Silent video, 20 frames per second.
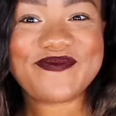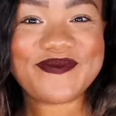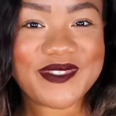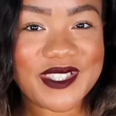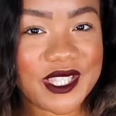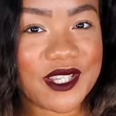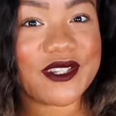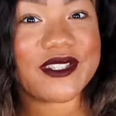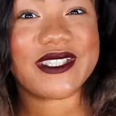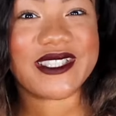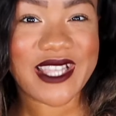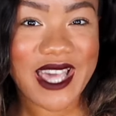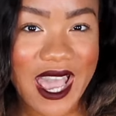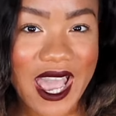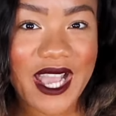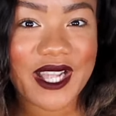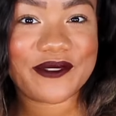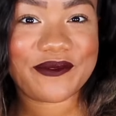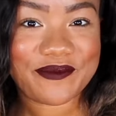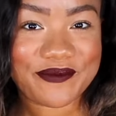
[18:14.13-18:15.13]
there's
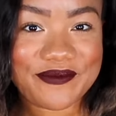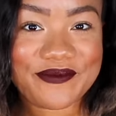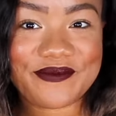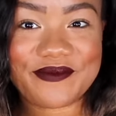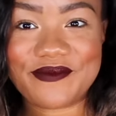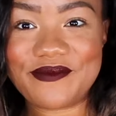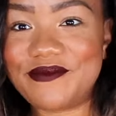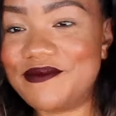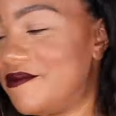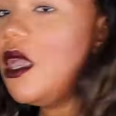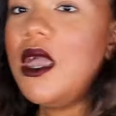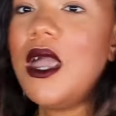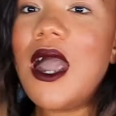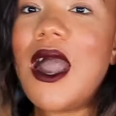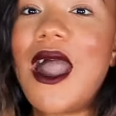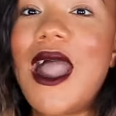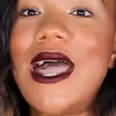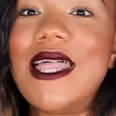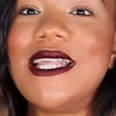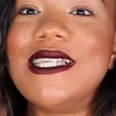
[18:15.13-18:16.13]
that.
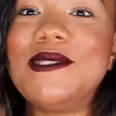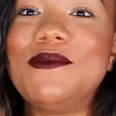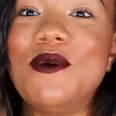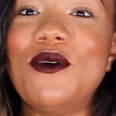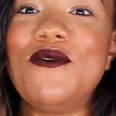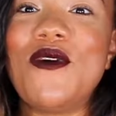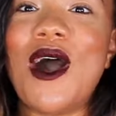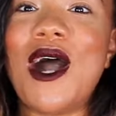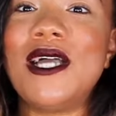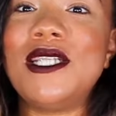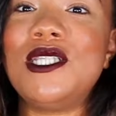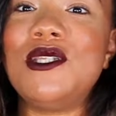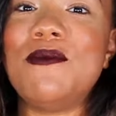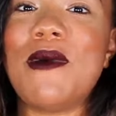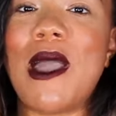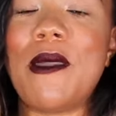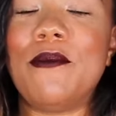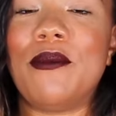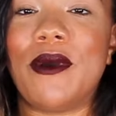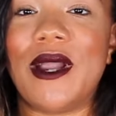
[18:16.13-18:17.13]
All right, let's move on to
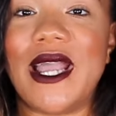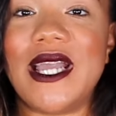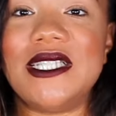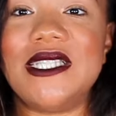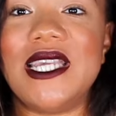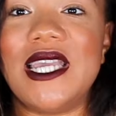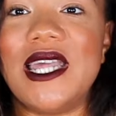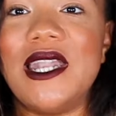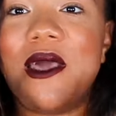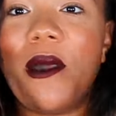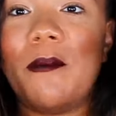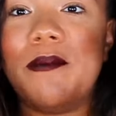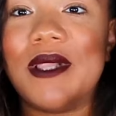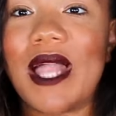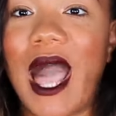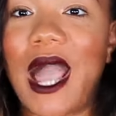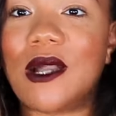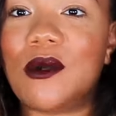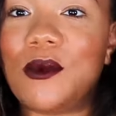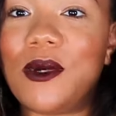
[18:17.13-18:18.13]
my Brandon
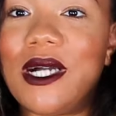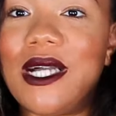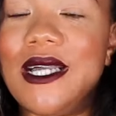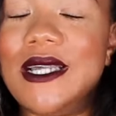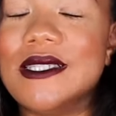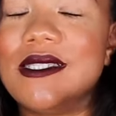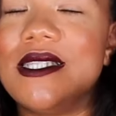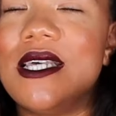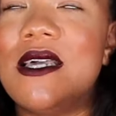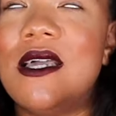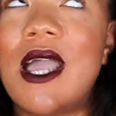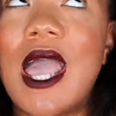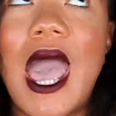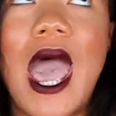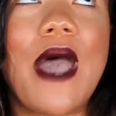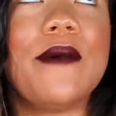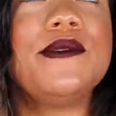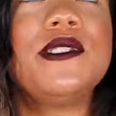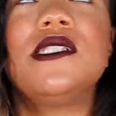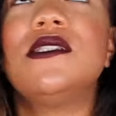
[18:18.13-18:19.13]
Blackwoods.
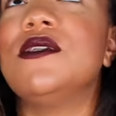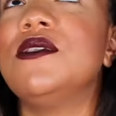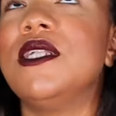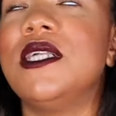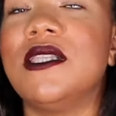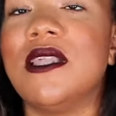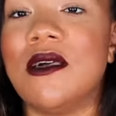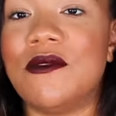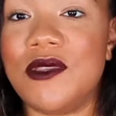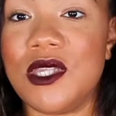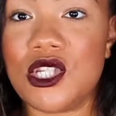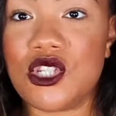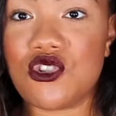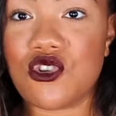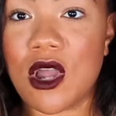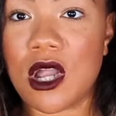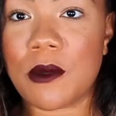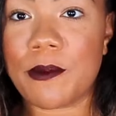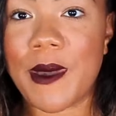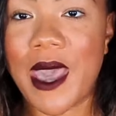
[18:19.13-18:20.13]
Absolutely love these
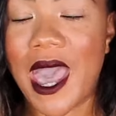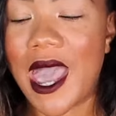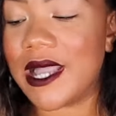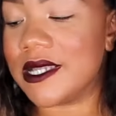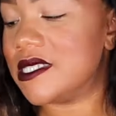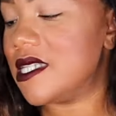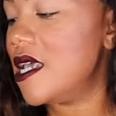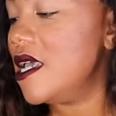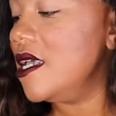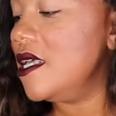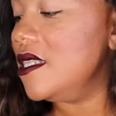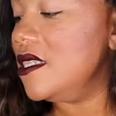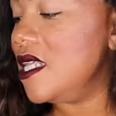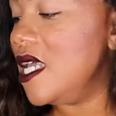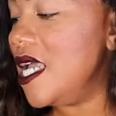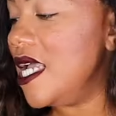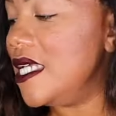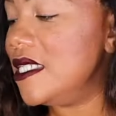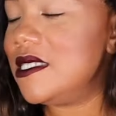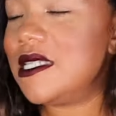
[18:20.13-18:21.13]
trunk bags.
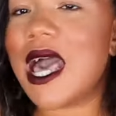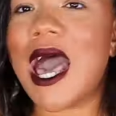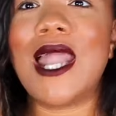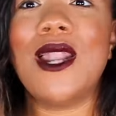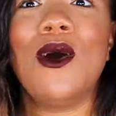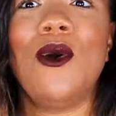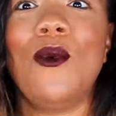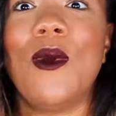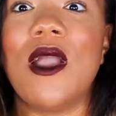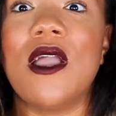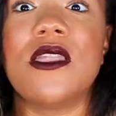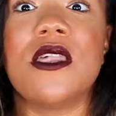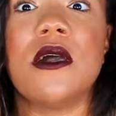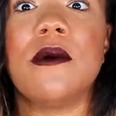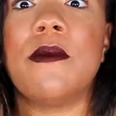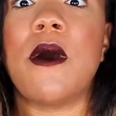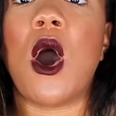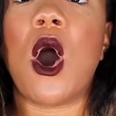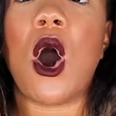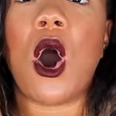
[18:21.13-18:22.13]
These, I don't wear
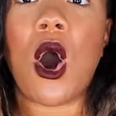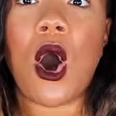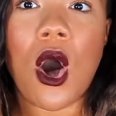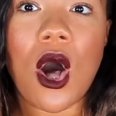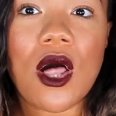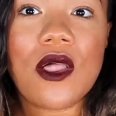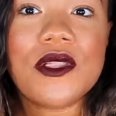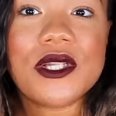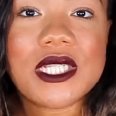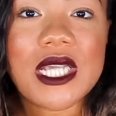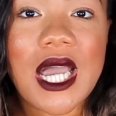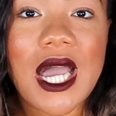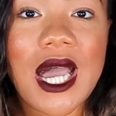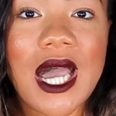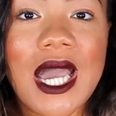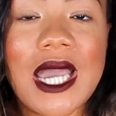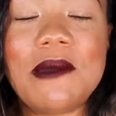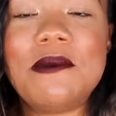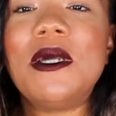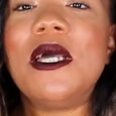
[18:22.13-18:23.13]
them all the
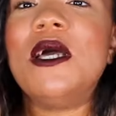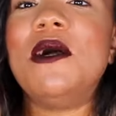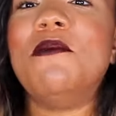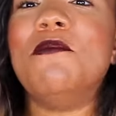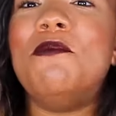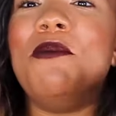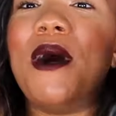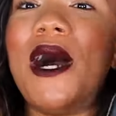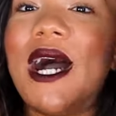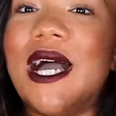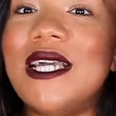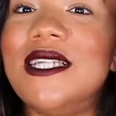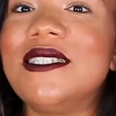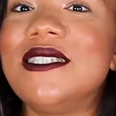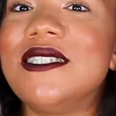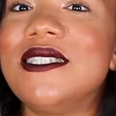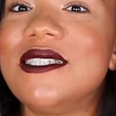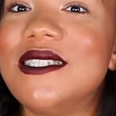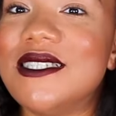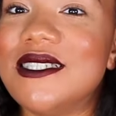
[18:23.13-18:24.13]
time, but